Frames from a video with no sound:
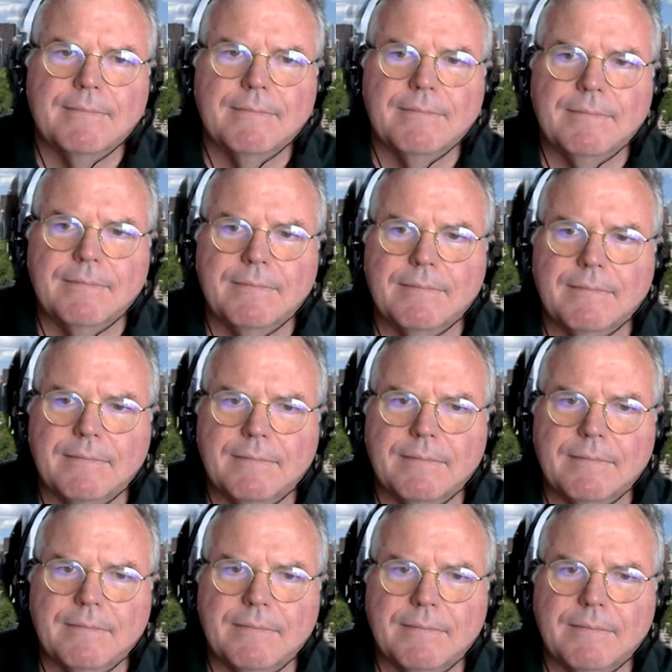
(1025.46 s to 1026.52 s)

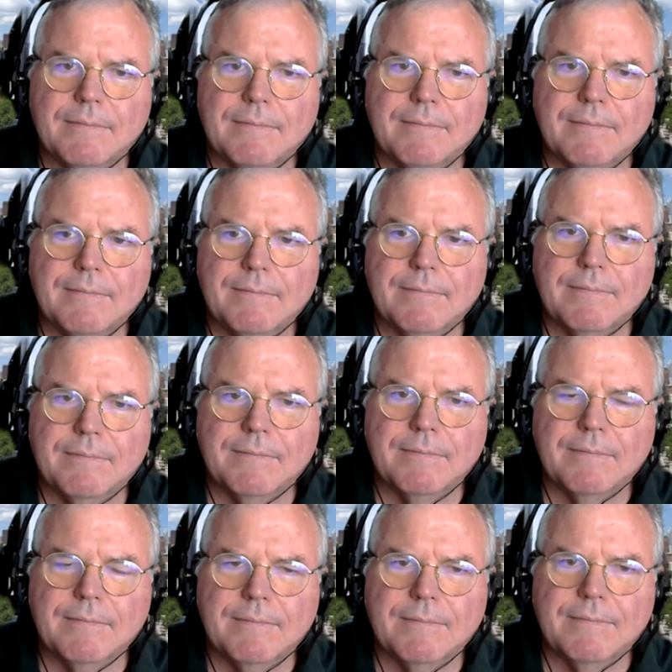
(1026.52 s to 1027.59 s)

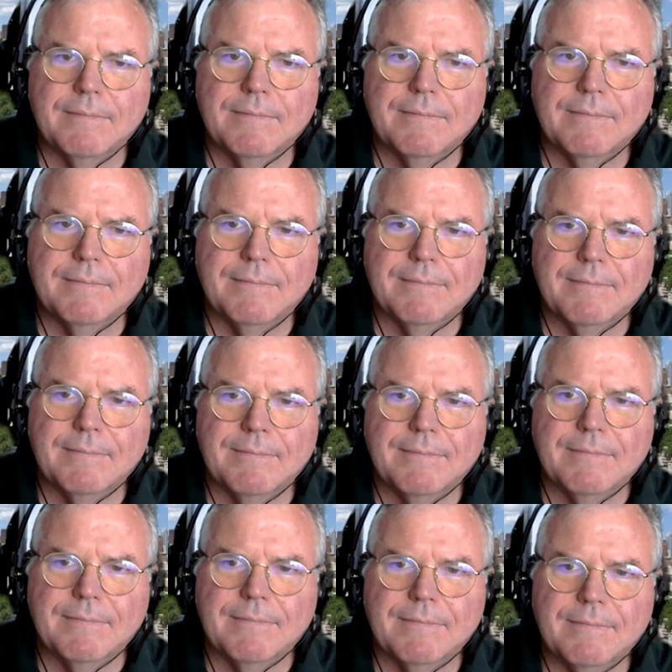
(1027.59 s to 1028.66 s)

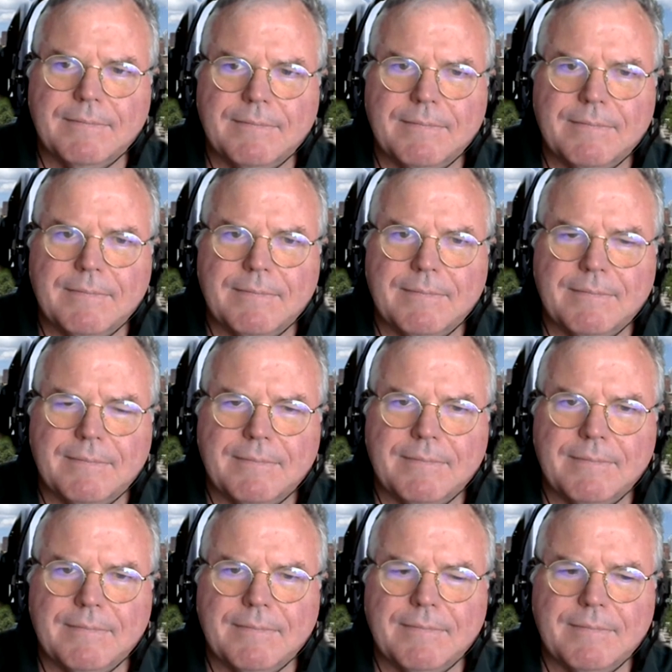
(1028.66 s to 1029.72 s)

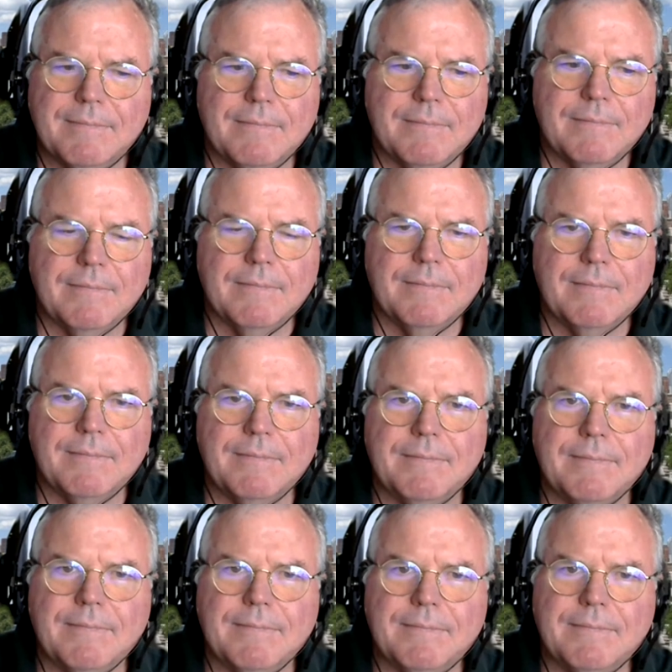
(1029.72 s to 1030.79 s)

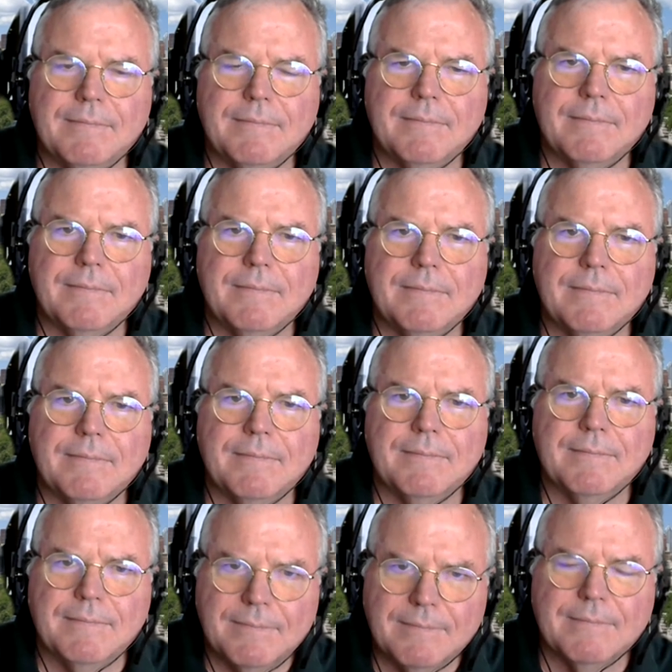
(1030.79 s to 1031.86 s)
[no speech]